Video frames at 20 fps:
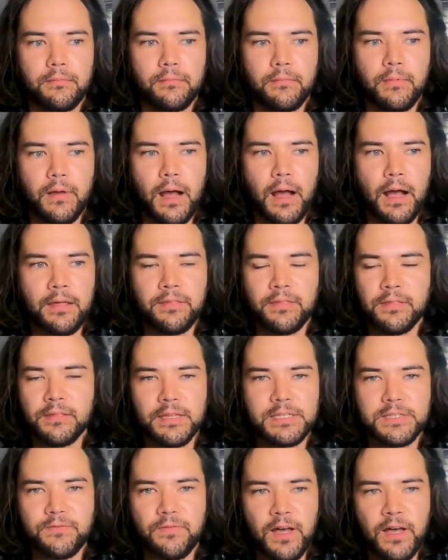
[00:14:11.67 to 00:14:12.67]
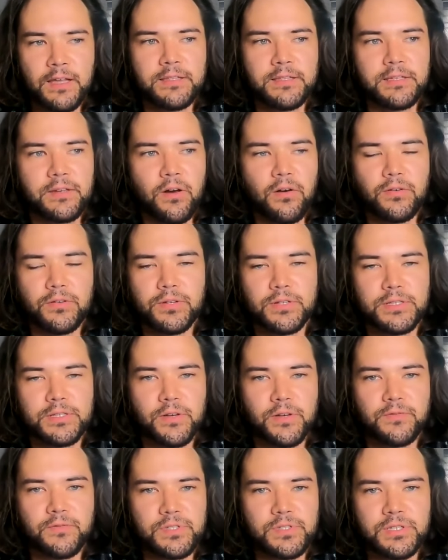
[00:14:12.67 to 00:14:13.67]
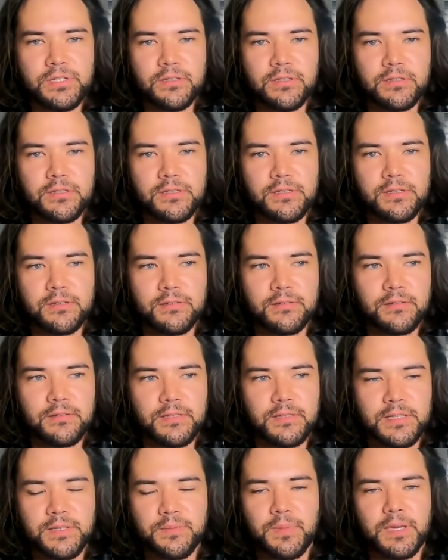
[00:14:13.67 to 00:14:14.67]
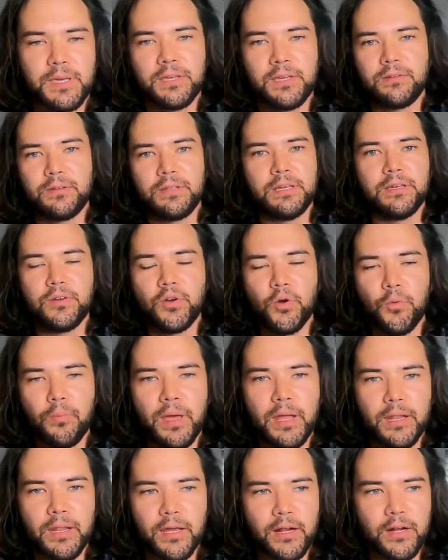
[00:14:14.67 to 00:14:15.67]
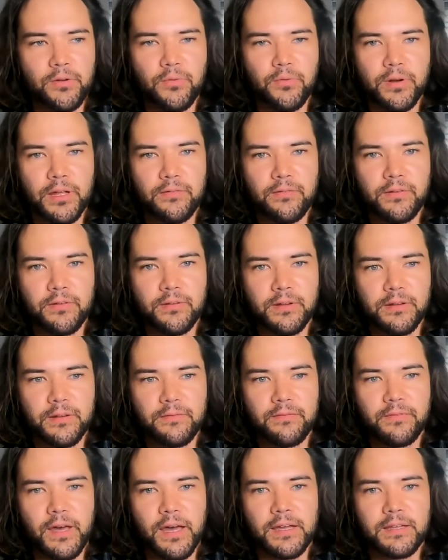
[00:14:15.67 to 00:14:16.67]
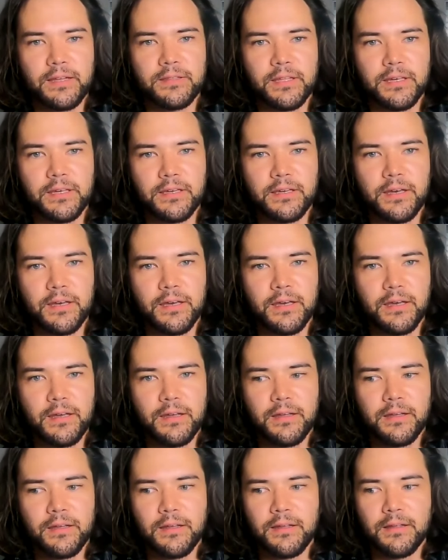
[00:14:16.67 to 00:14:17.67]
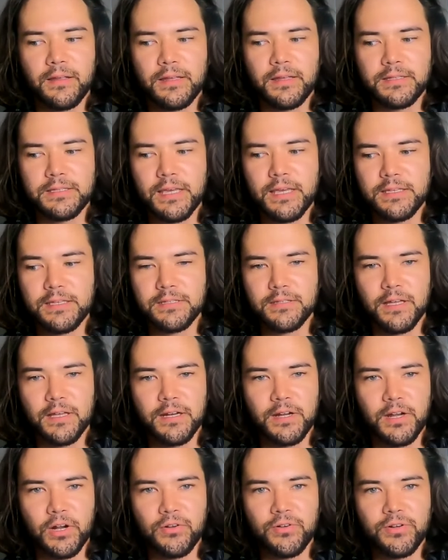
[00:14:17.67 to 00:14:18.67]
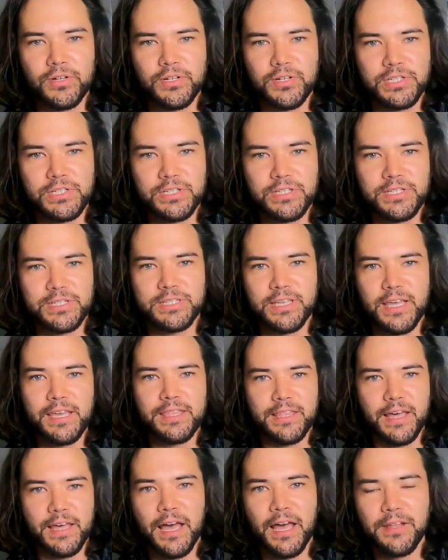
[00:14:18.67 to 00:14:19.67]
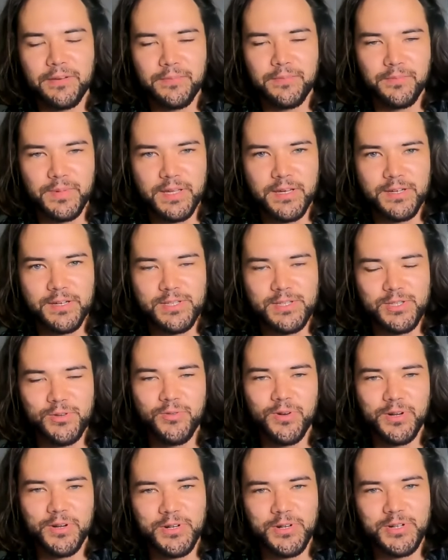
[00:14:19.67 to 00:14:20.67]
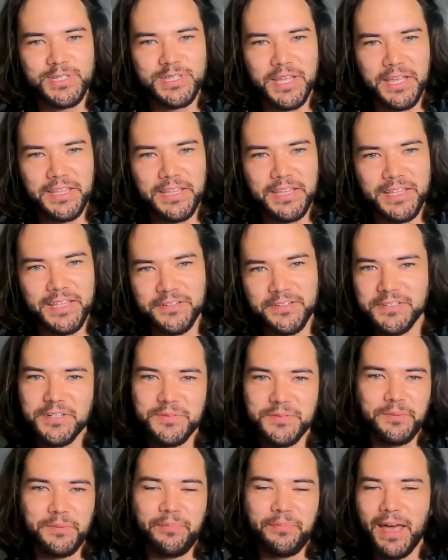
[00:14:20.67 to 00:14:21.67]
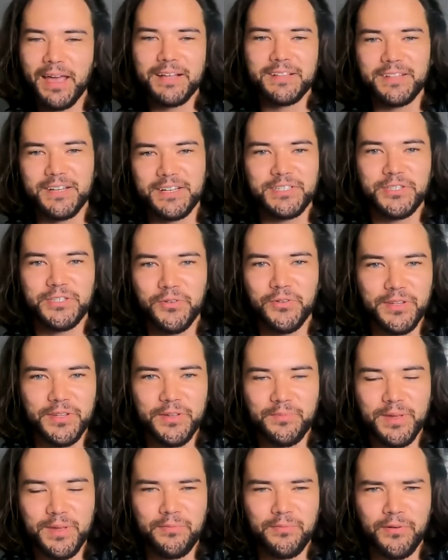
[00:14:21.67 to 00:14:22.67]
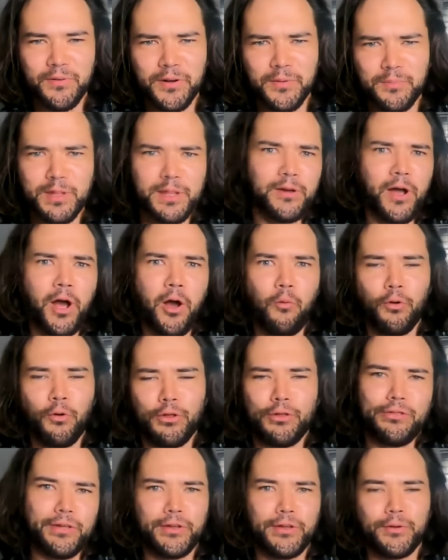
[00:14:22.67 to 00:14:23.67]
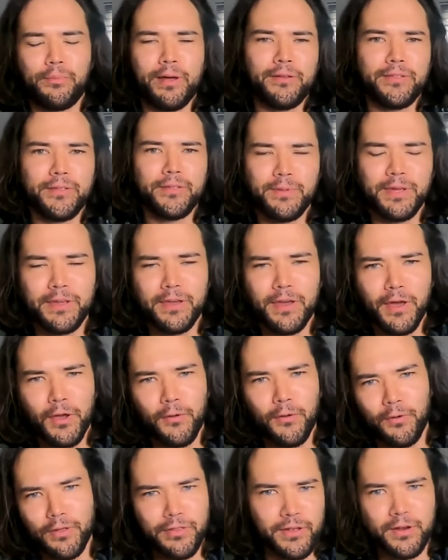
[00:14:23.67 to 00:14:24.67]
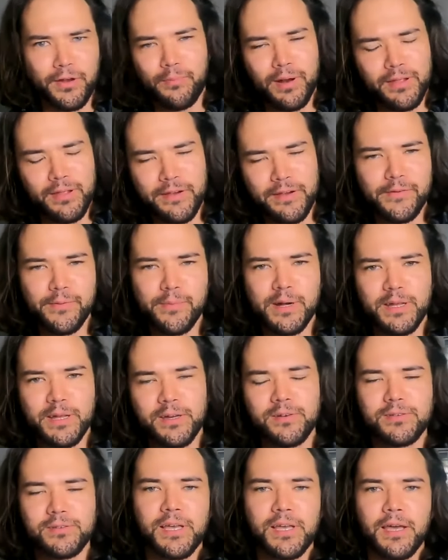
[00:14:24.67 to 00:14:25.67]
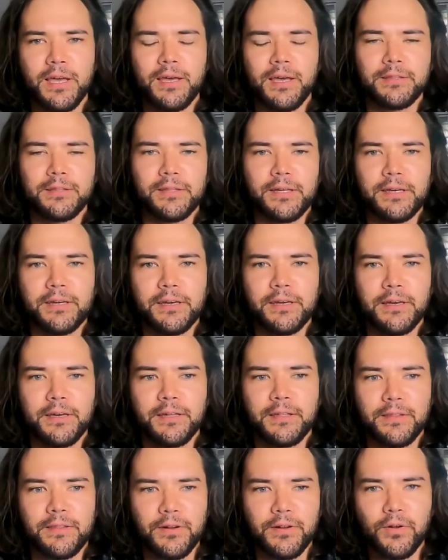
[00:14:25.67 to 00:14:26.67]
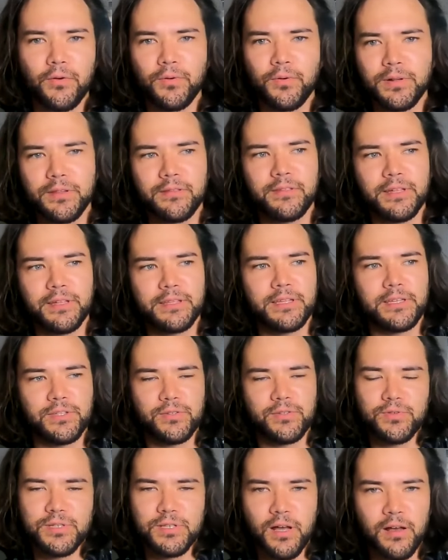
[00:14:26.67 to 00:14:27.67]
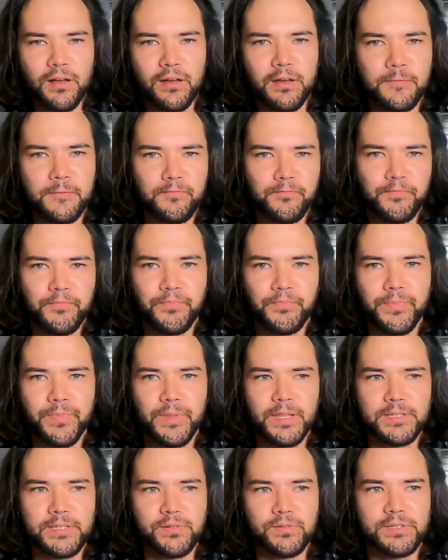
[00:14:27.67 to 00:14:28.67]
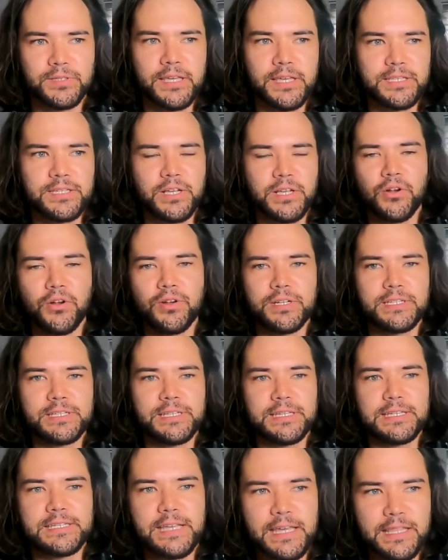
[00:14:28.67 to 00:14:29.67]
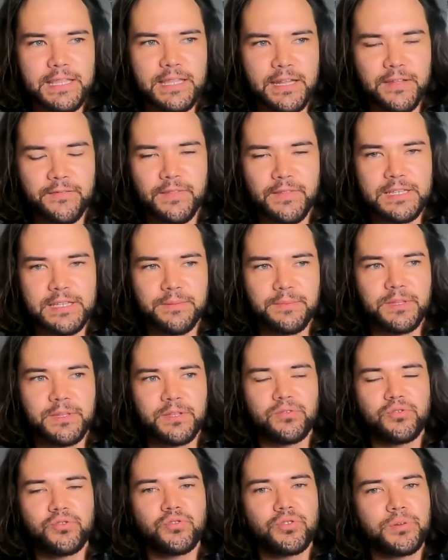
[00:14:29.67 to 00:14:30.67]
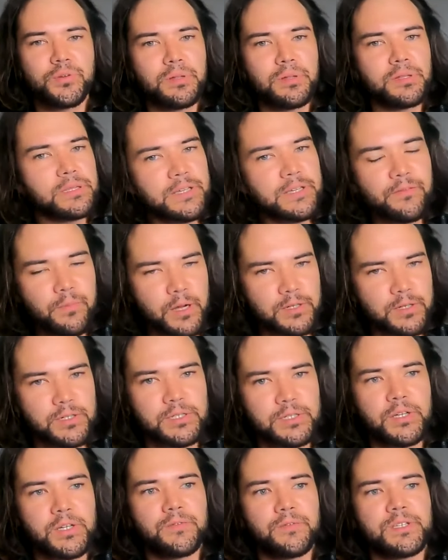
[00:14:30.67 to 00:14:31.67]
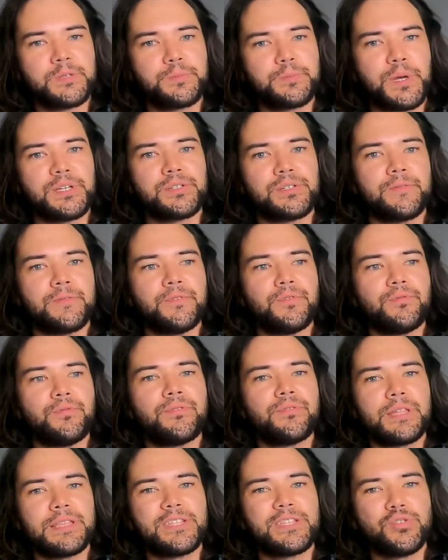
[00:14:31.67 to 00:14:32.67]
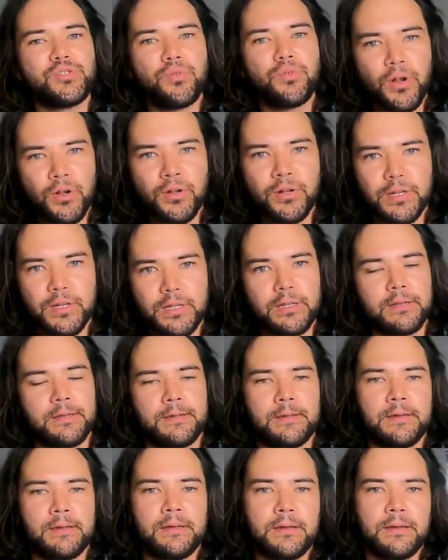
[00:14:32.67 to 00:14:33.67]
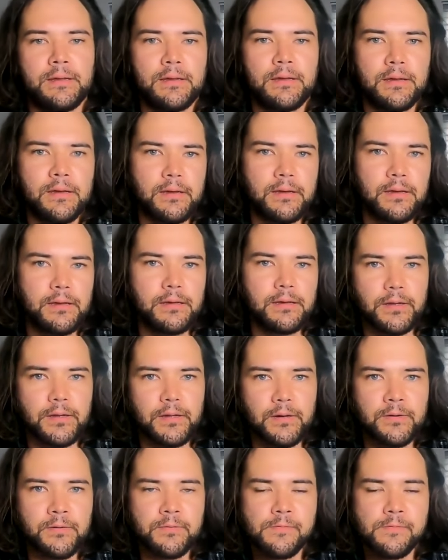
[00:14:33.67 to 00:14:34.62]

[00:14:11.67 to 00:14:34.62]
I think that's fine to call yourself a genius. It doesn't make you an egomaniac or whatever. In fact, like it takes a lot of courage to say that because you understand that there's going to be backlash to it that people are going to be like oh what do you think you're better than me what do you think you're better than everybody else like they're going to think that you suck so it takes courage to say that if that's something you truly believe about yourself especially if you think that you earned it you know